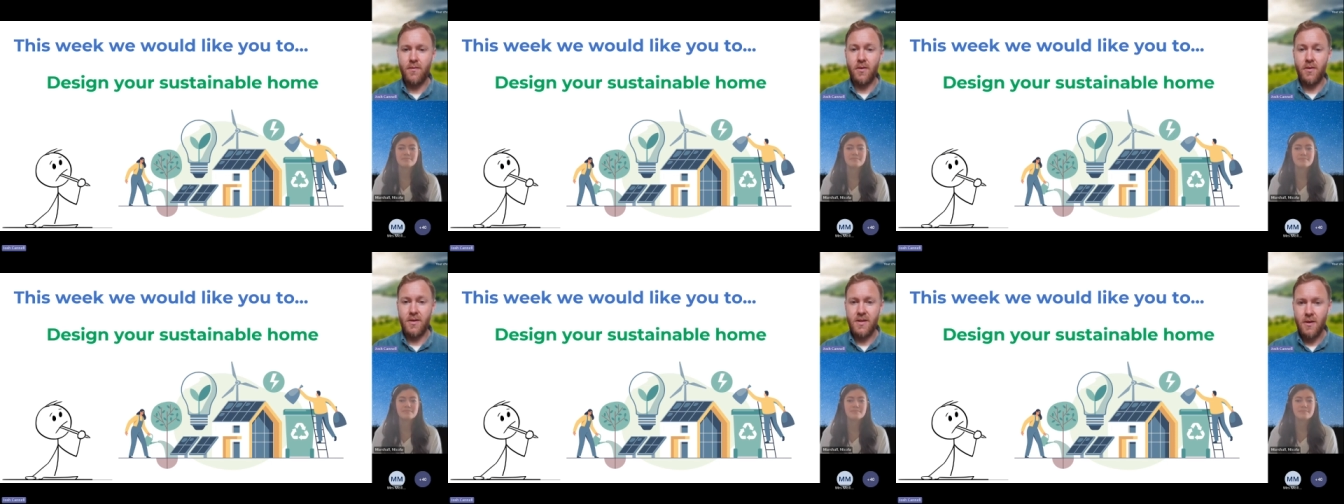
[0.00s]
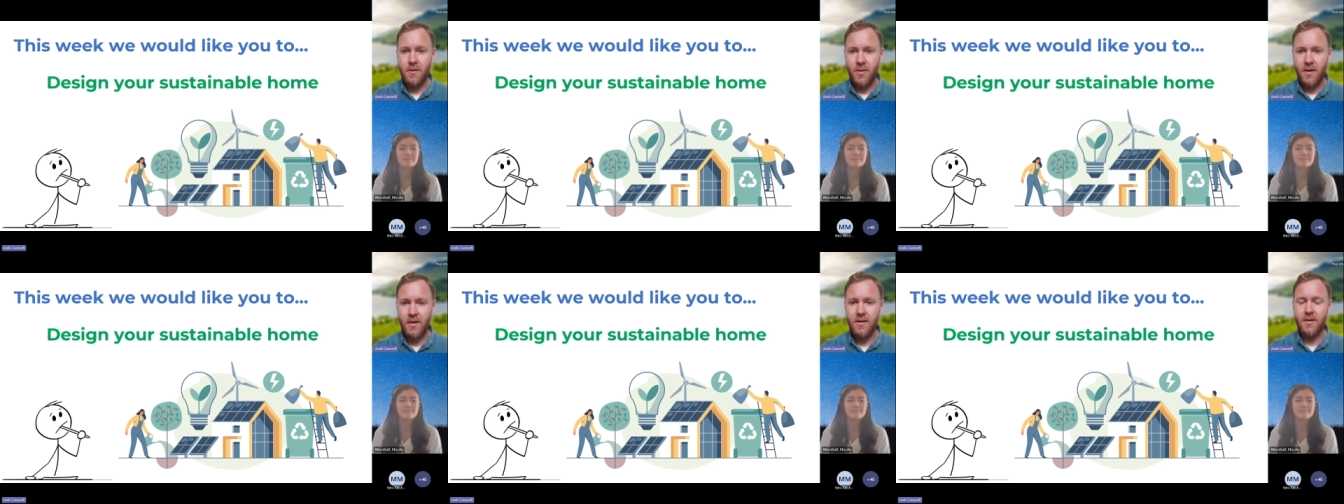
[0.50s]
of
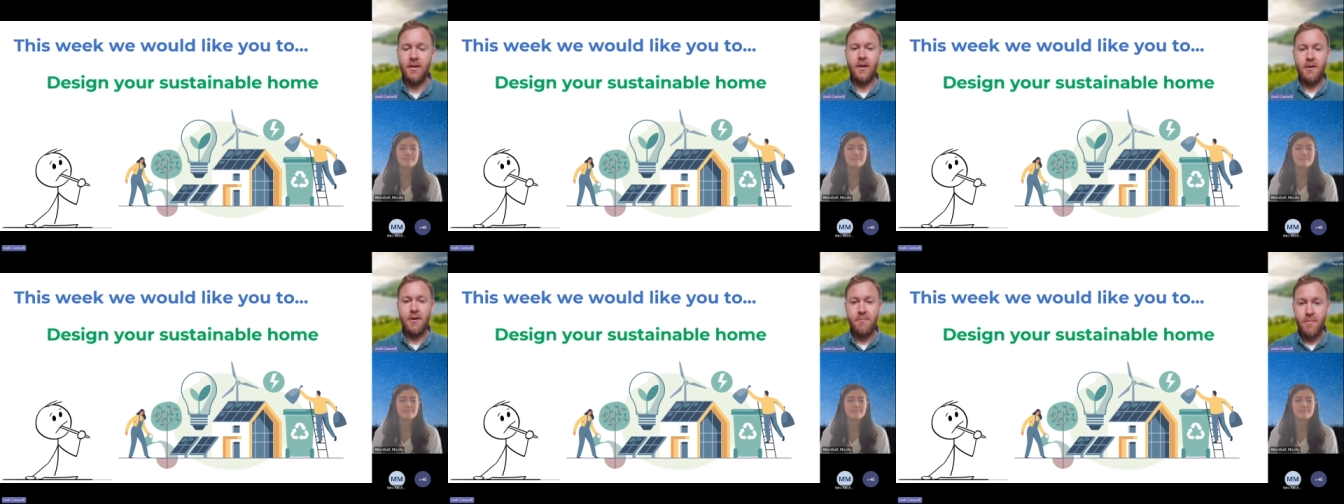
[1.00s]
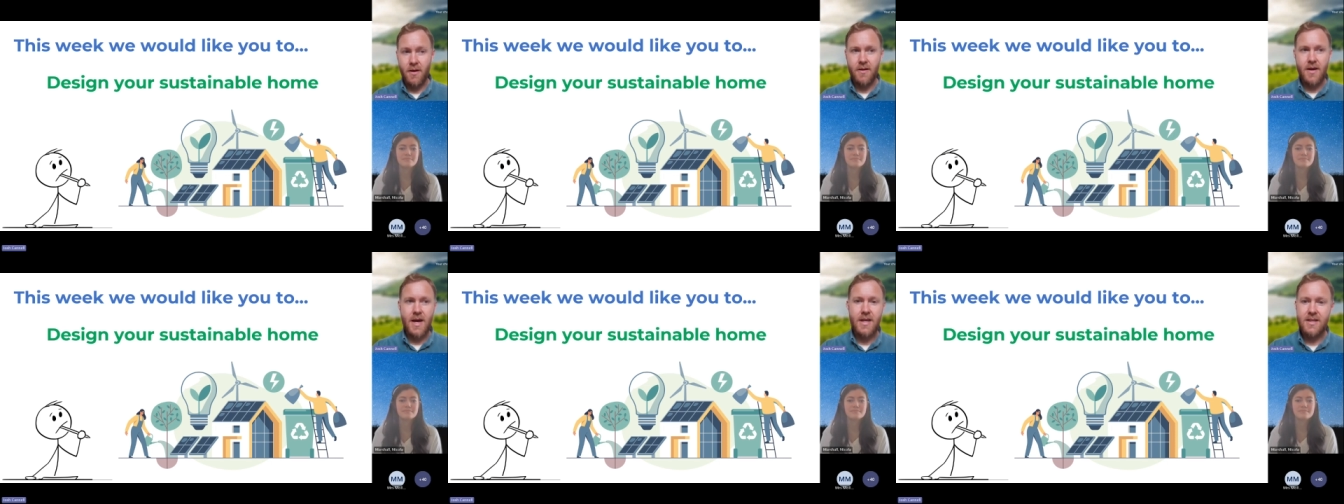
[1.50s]
October,
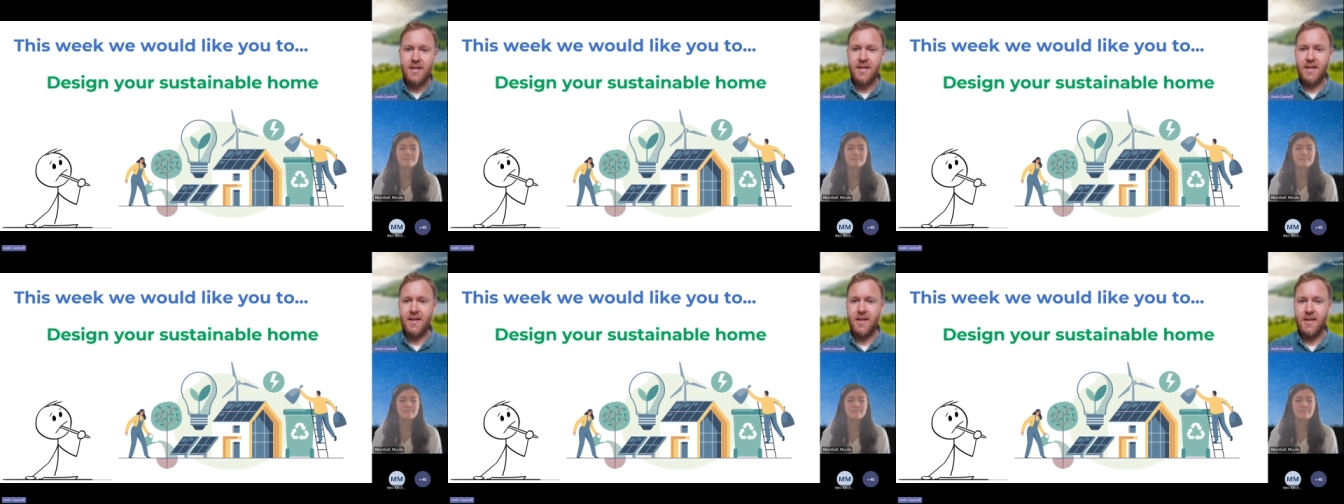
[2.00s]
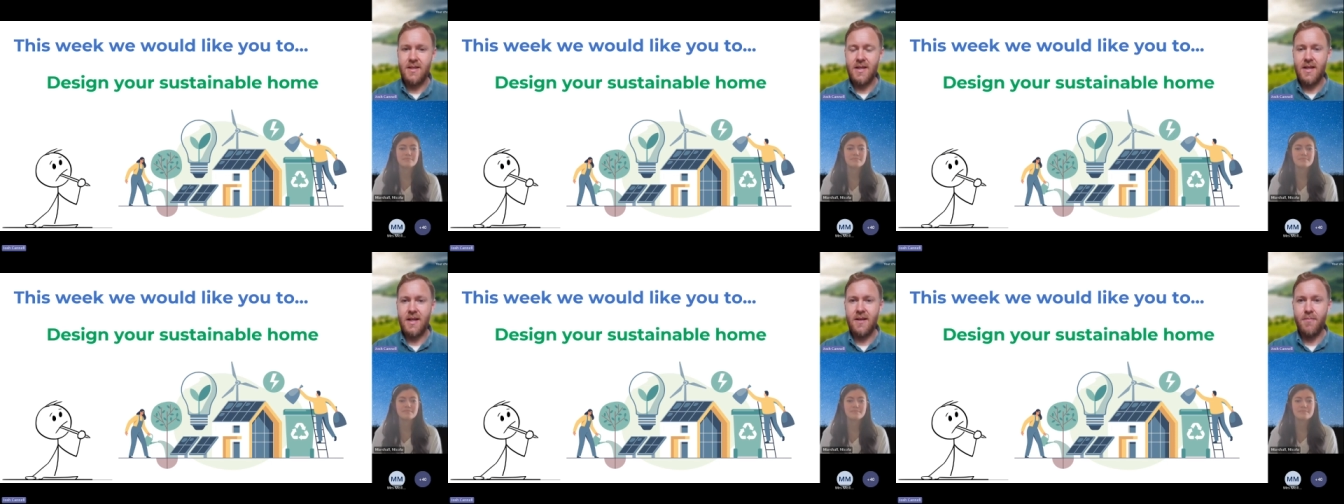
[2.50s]
but any designs
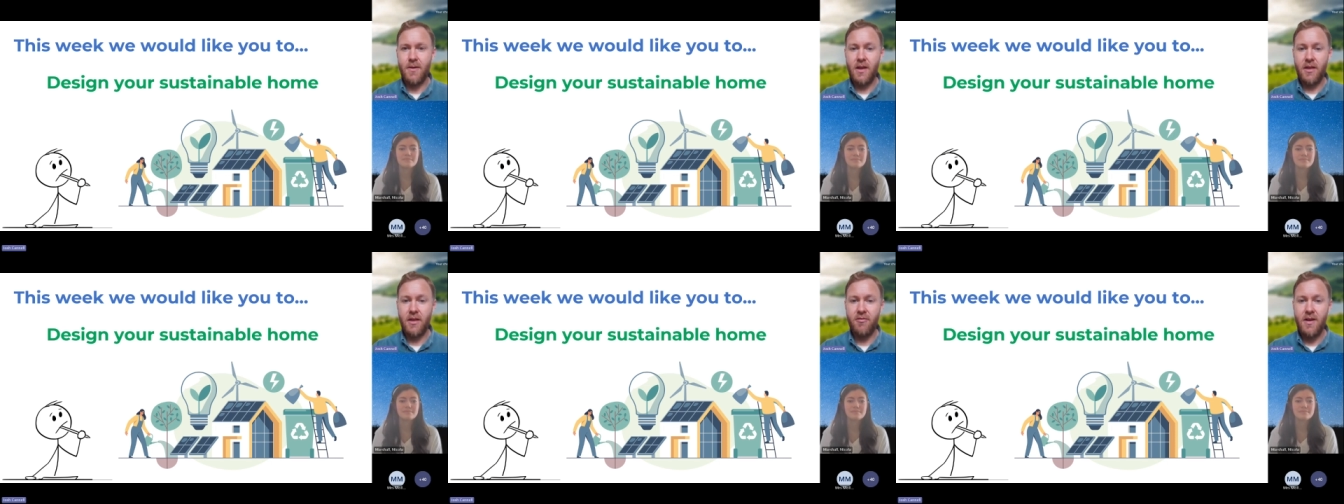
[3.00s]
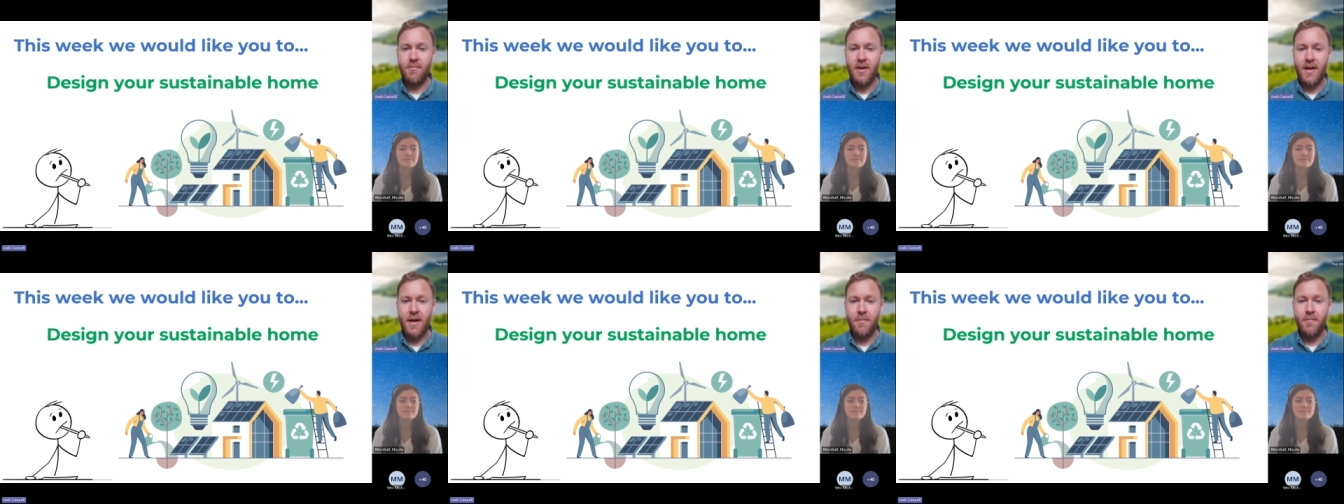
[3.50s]
sent in by 3
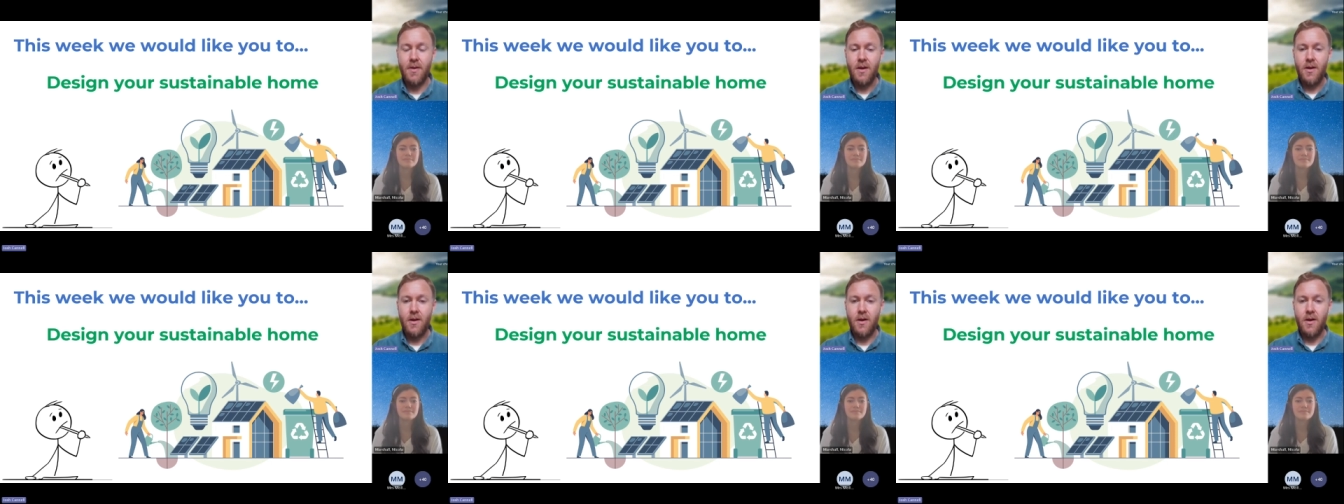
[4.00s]
p.m